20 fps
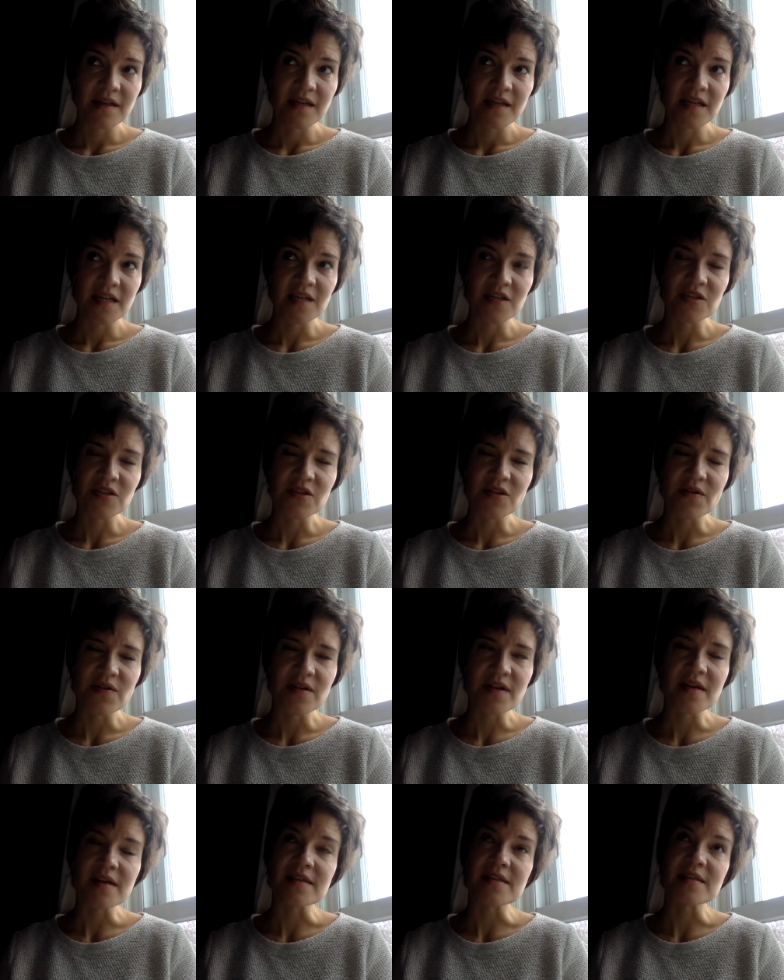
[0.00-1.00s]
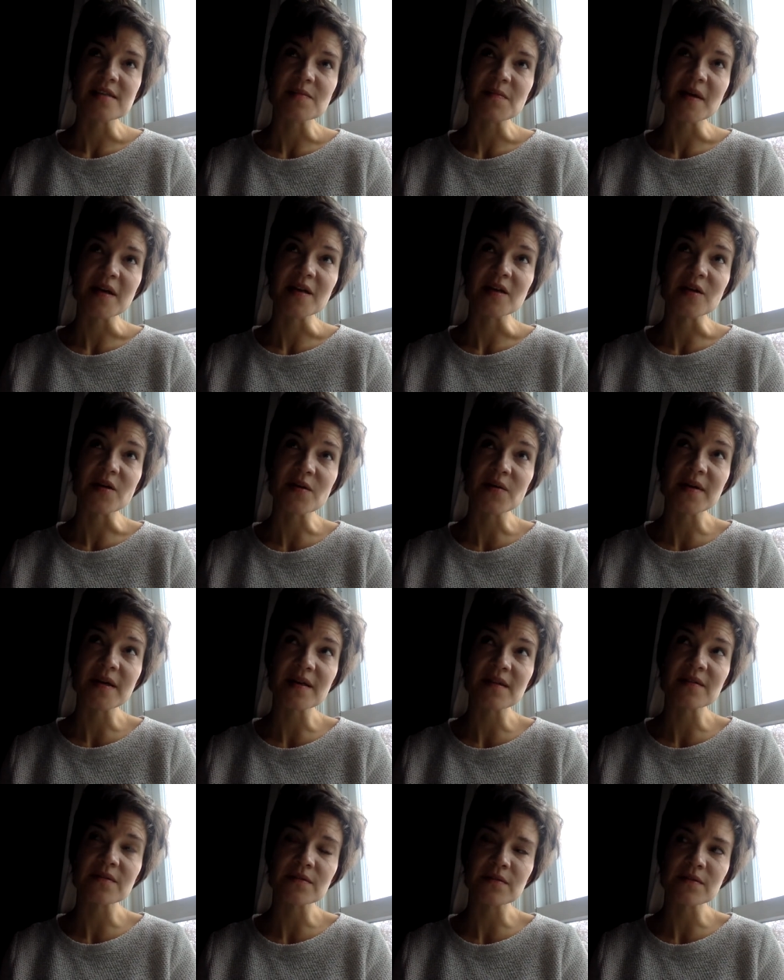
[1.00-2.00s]
He showed us by
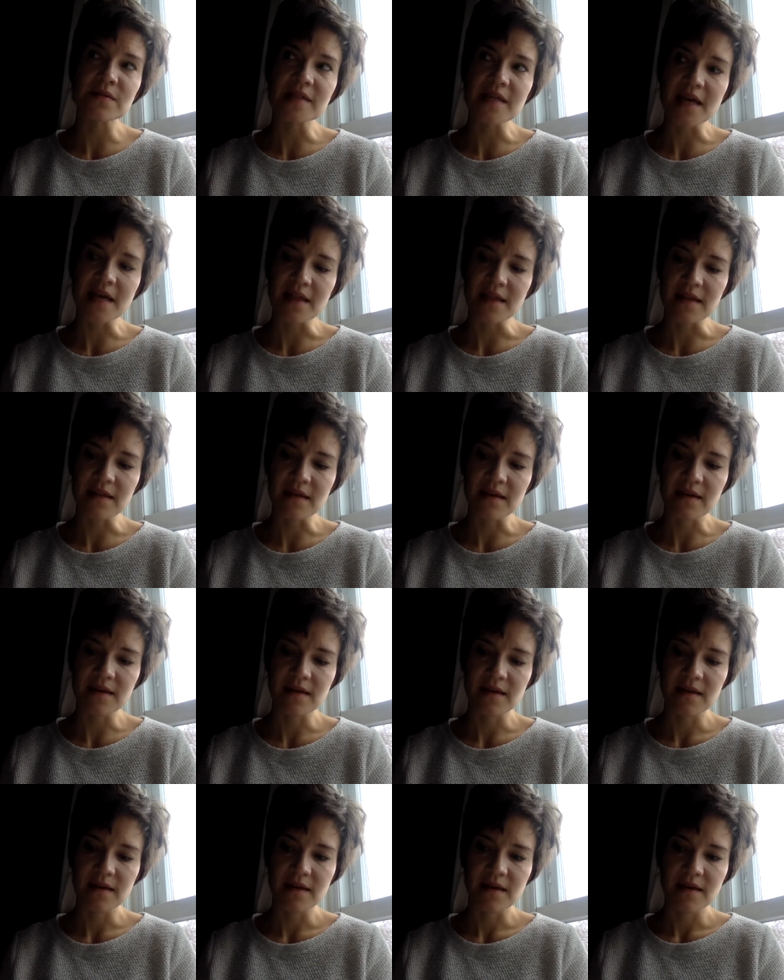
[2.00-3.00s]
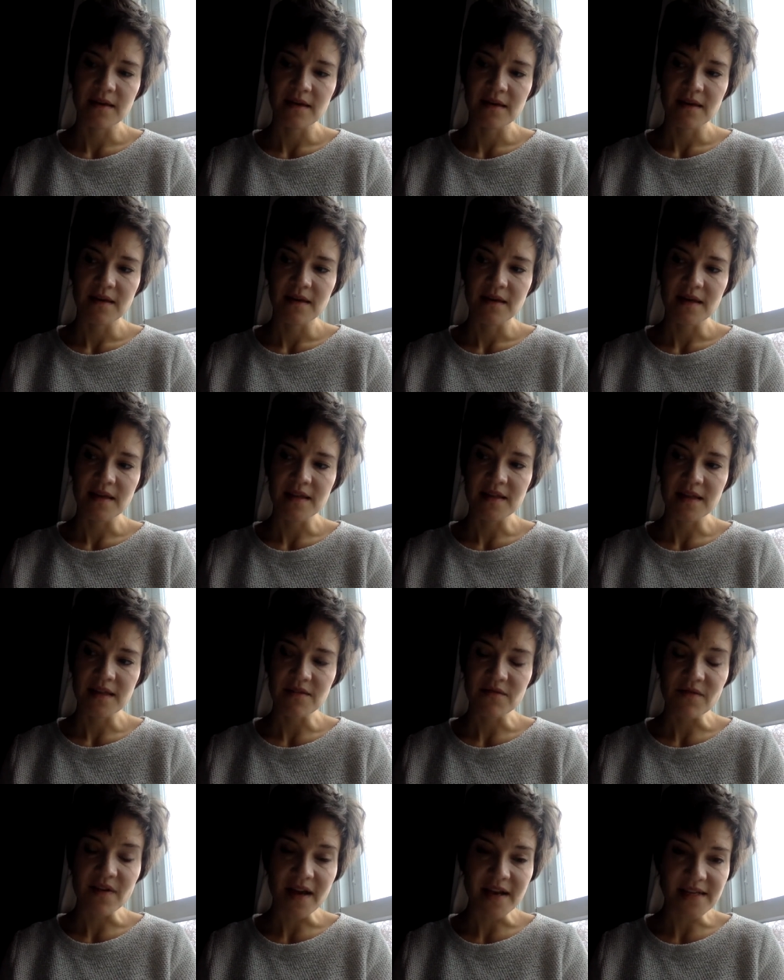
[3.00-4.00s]
going through death and
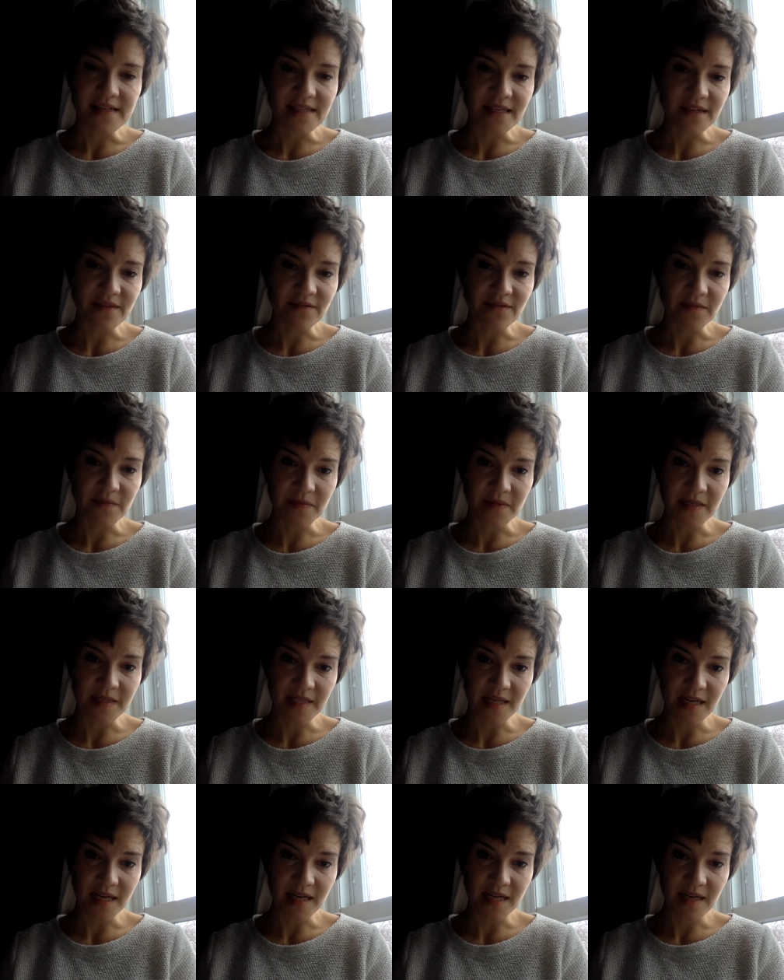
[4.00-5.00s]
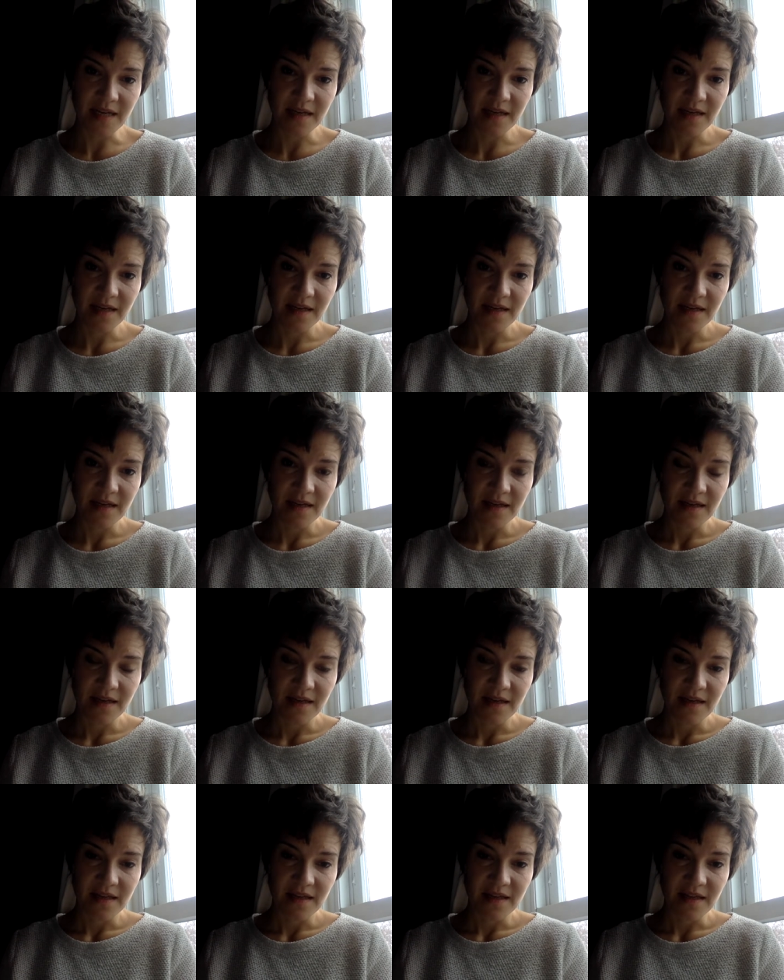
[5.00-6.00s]
then rising from the dead
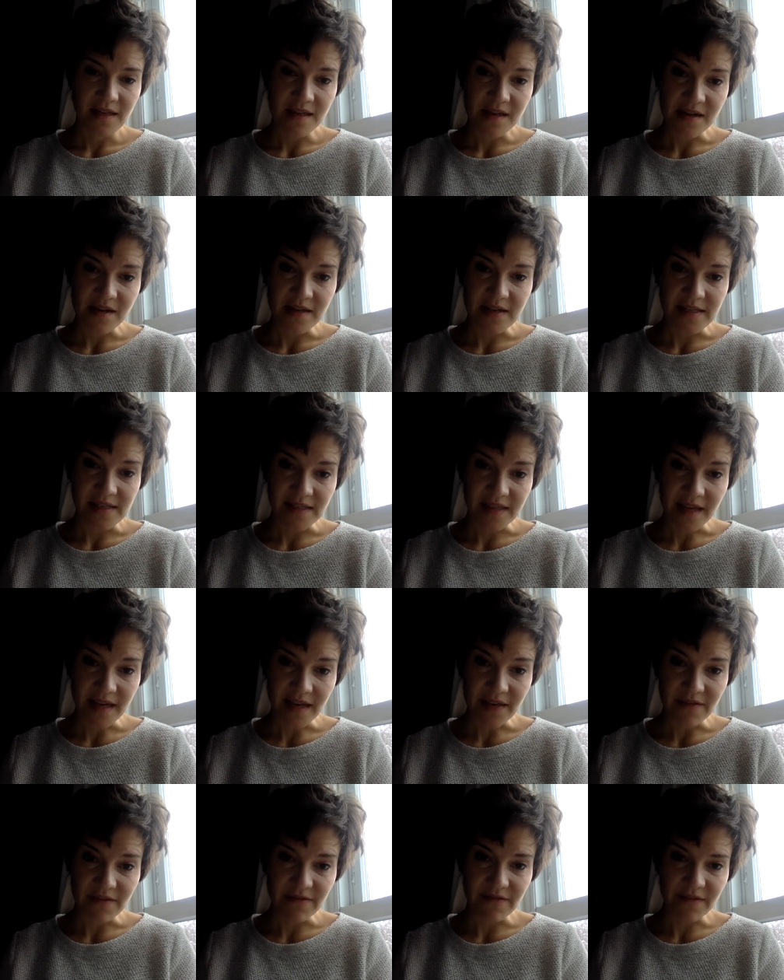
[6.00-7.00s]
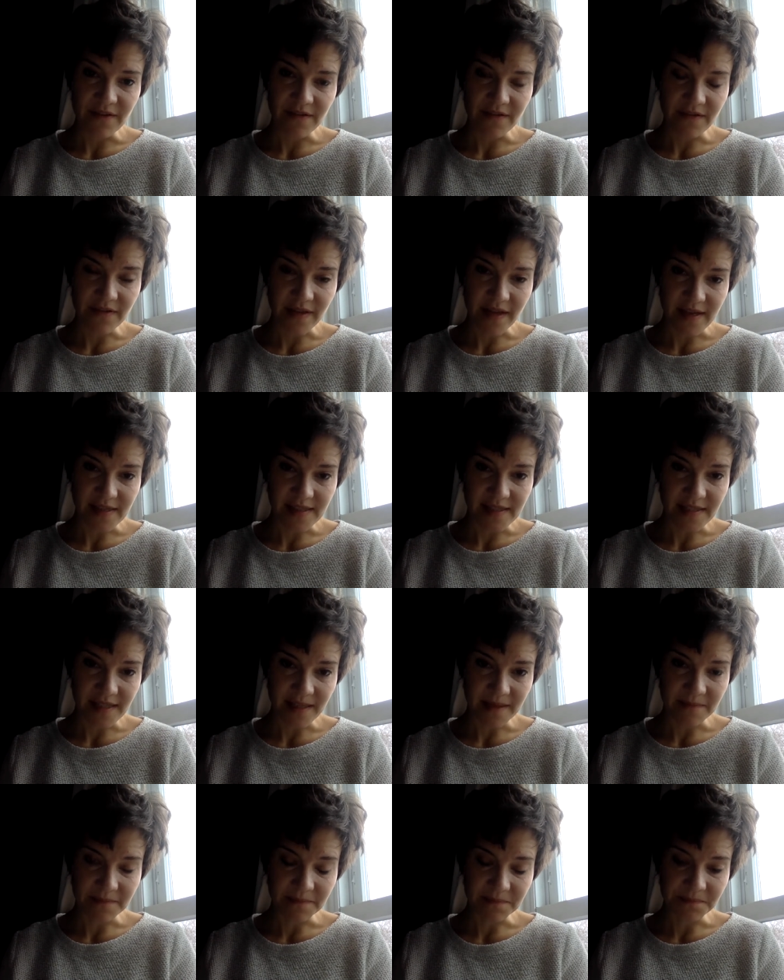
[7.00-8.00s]
that there is life
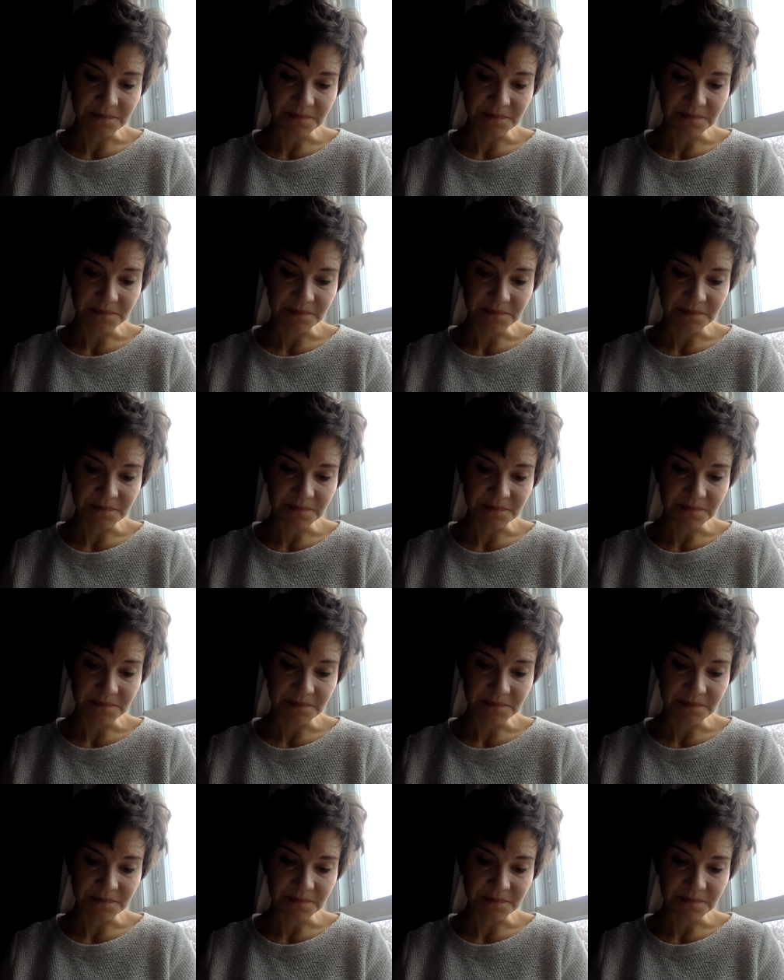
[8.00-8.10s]
everlasting.